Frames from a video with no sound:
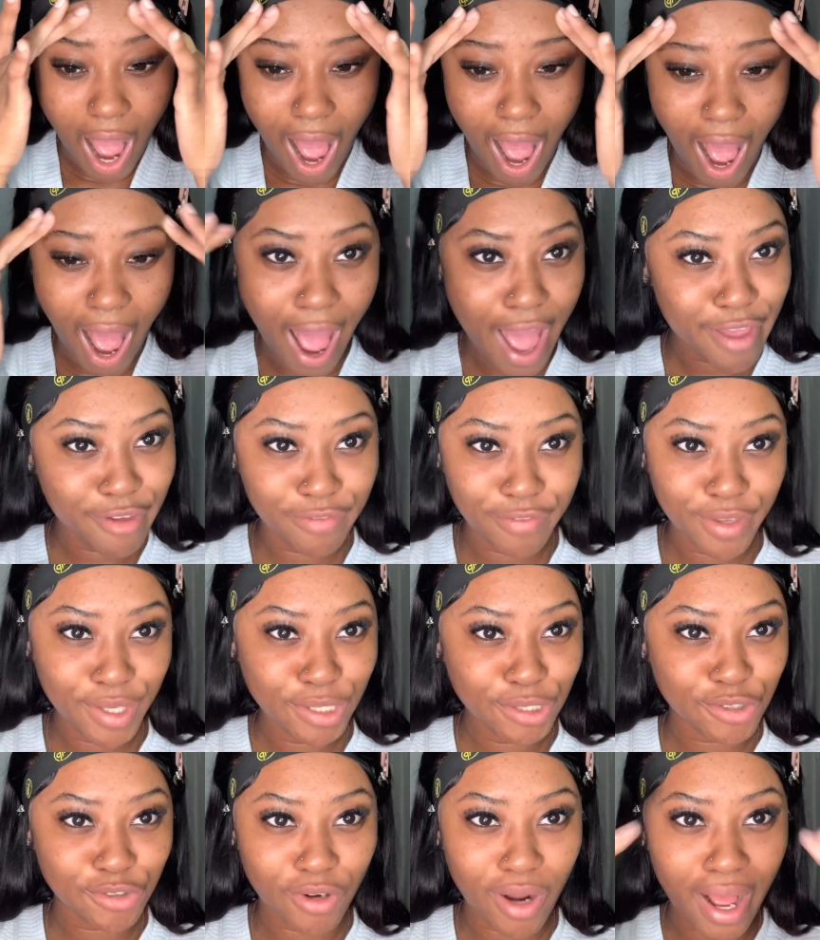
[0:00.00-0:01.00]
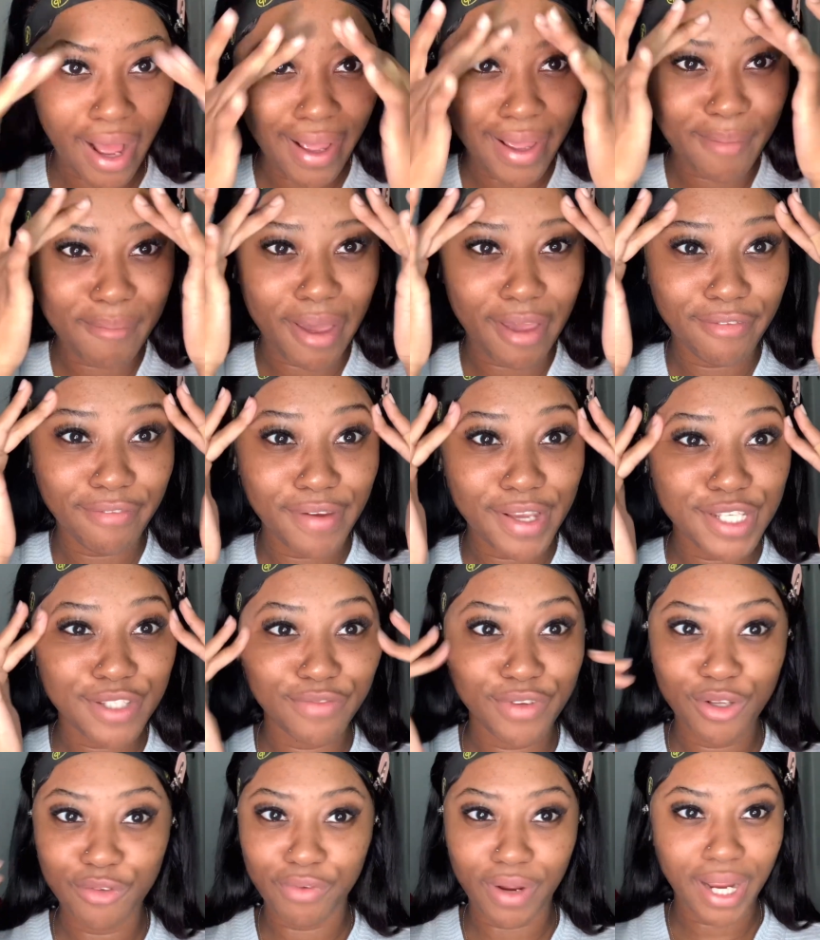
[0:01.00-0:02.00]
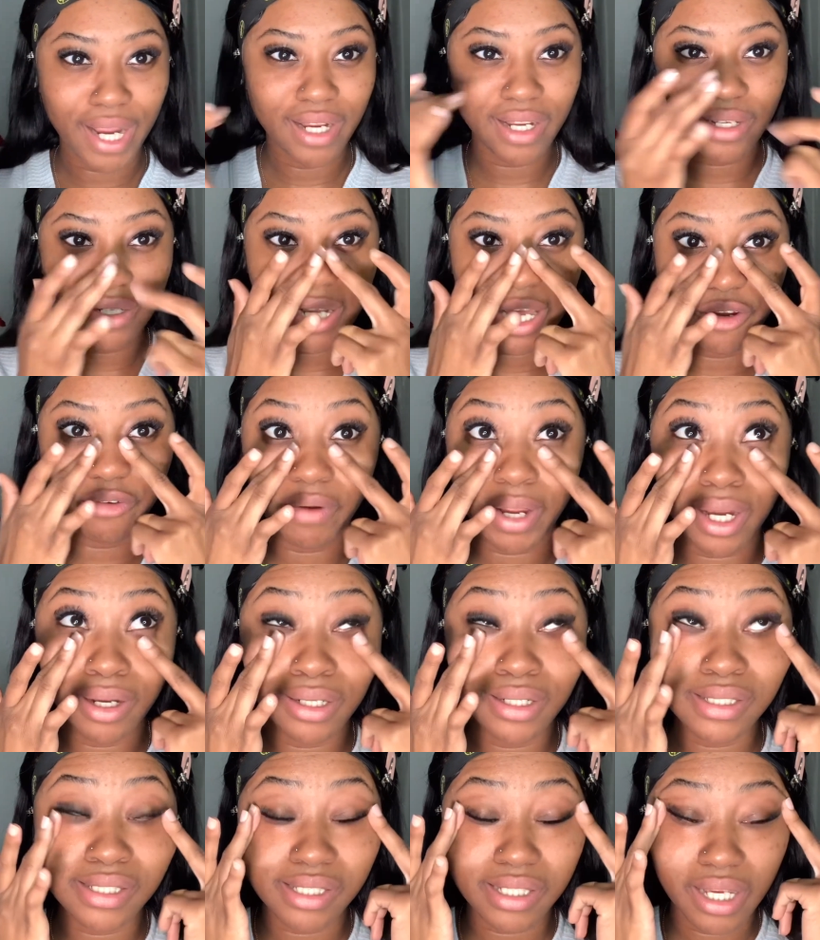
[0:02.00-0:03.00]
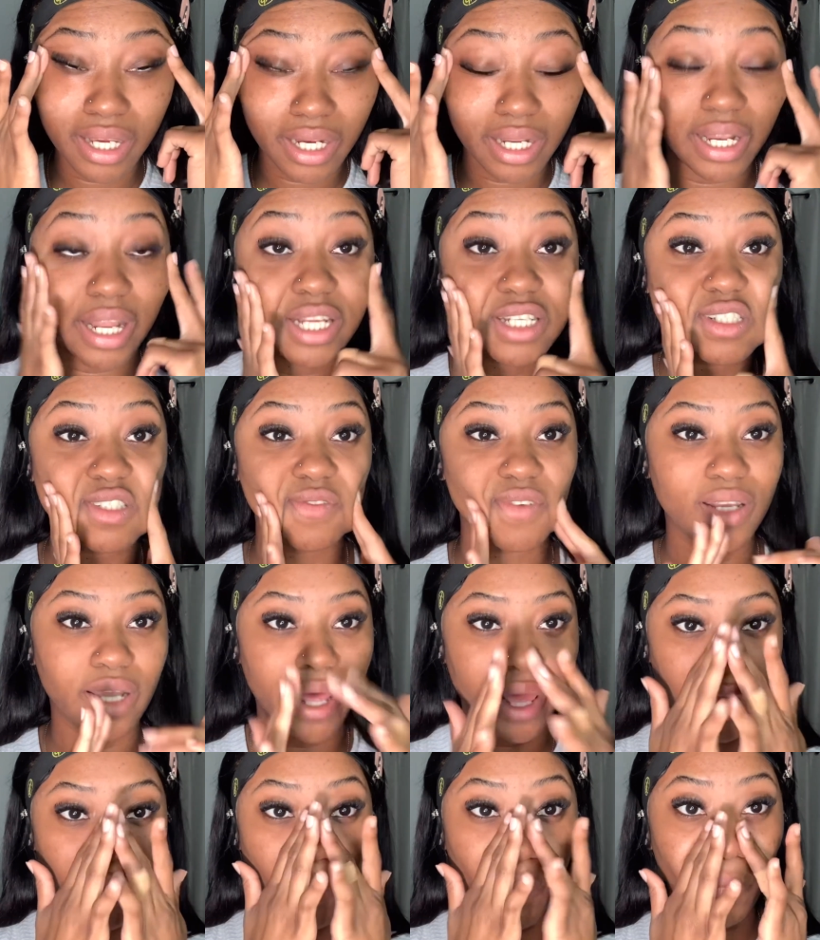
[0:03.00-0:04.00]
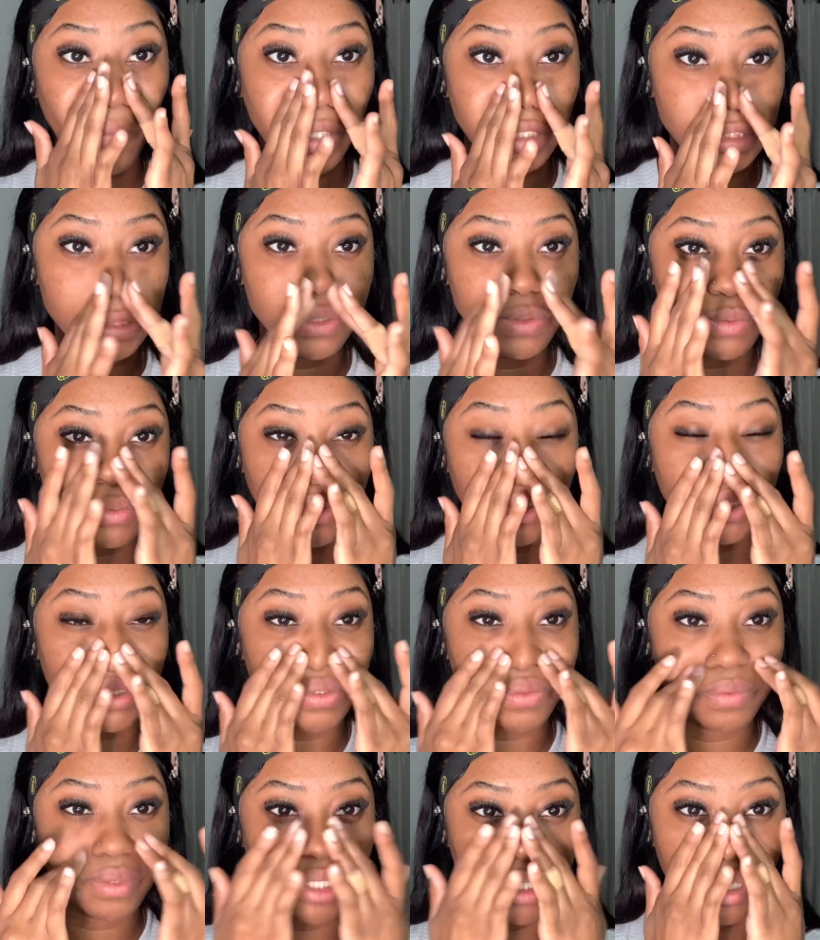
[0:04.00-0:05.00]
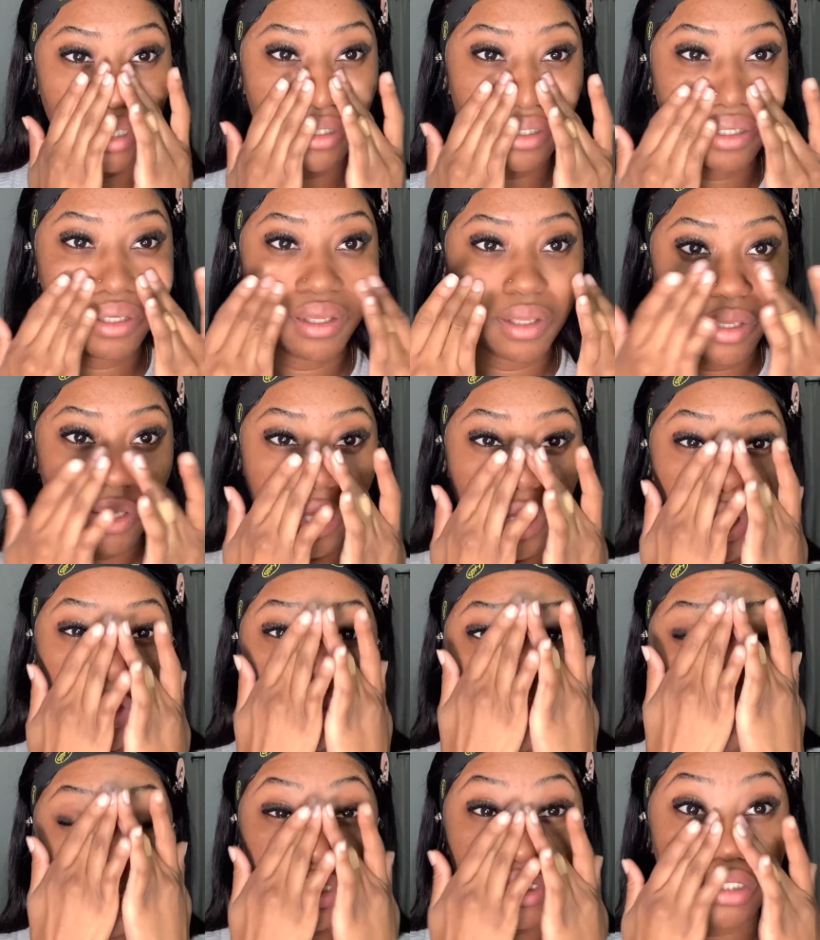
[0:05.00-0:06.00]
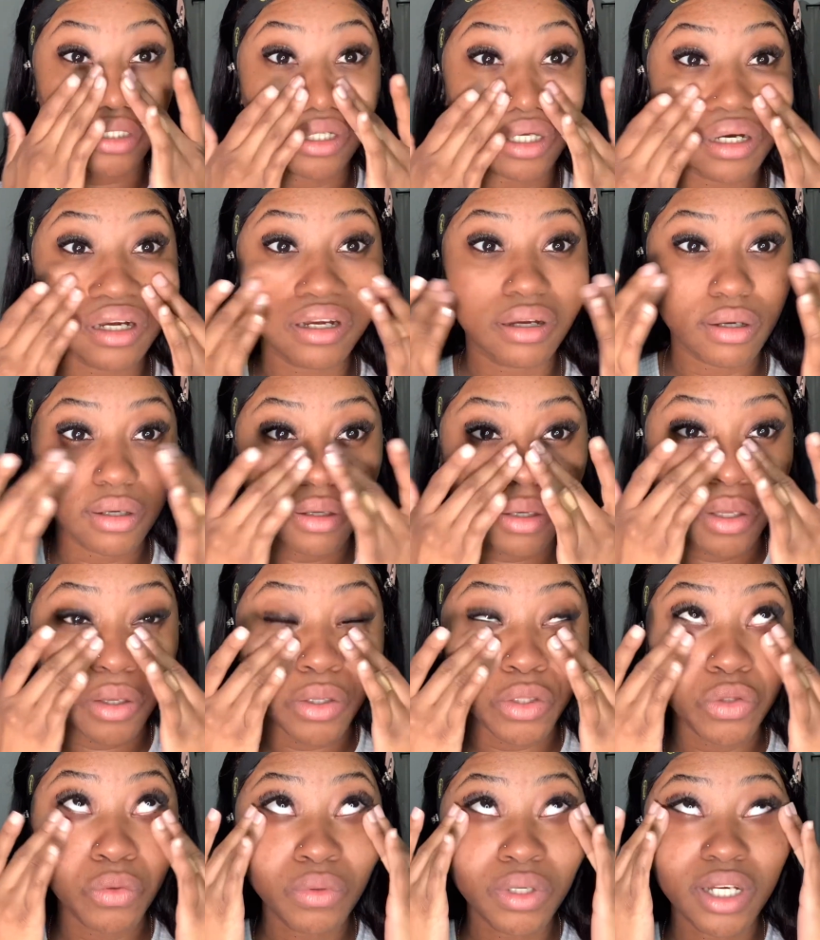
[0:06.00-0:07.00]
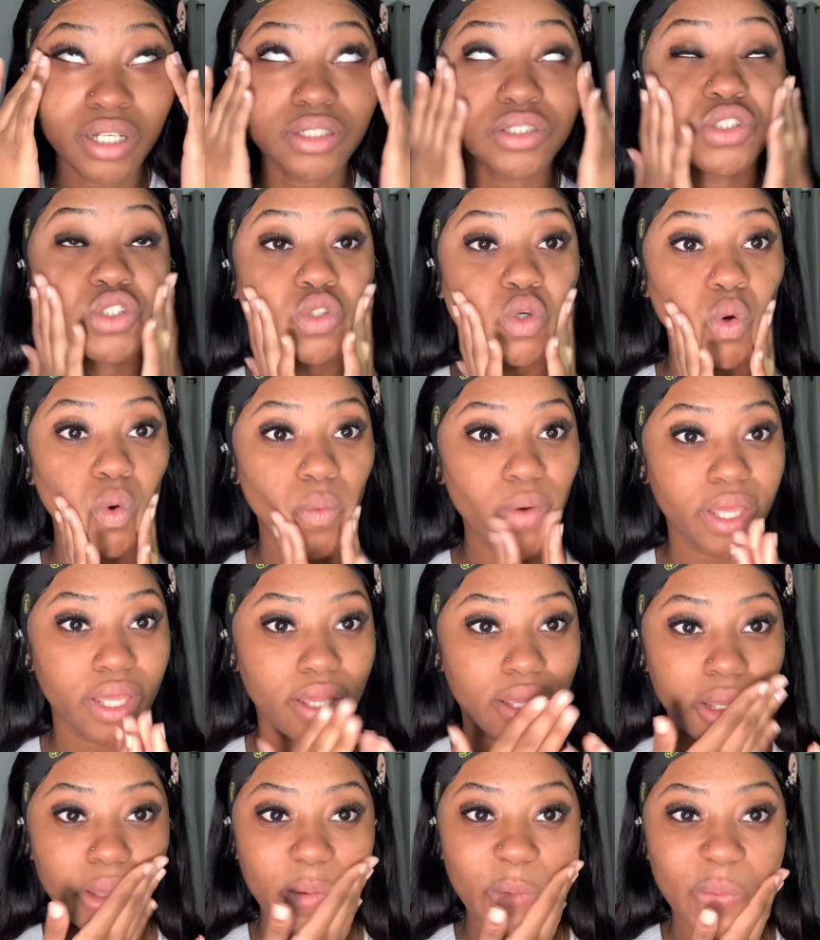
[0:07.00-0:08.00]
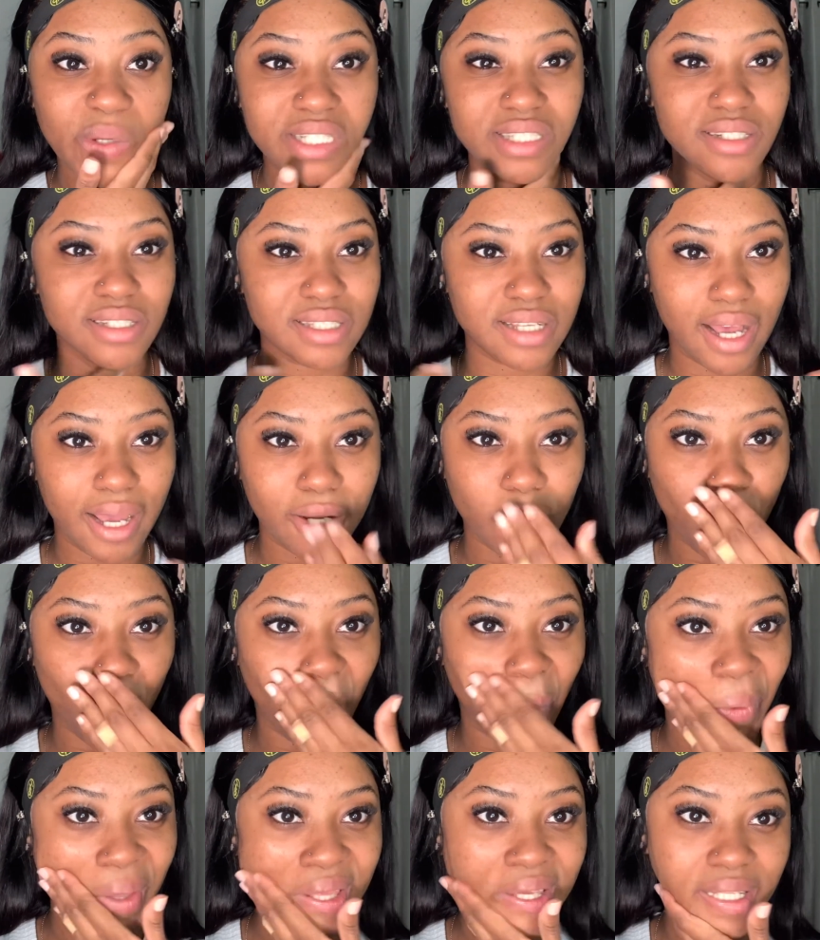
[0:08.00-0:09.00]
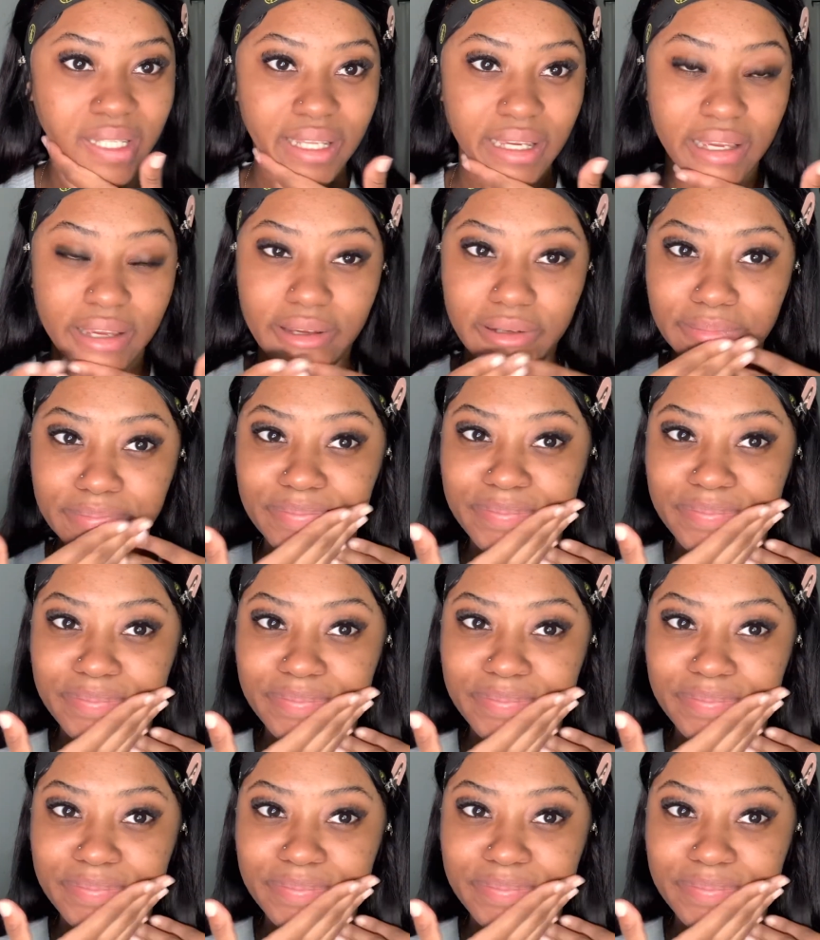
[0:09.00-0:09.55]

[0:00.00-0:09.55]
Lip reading: I feel dry. My face feel regular, like regular skin. And I just feel like once you do a dewy look, you look dewy, which is kind of oily.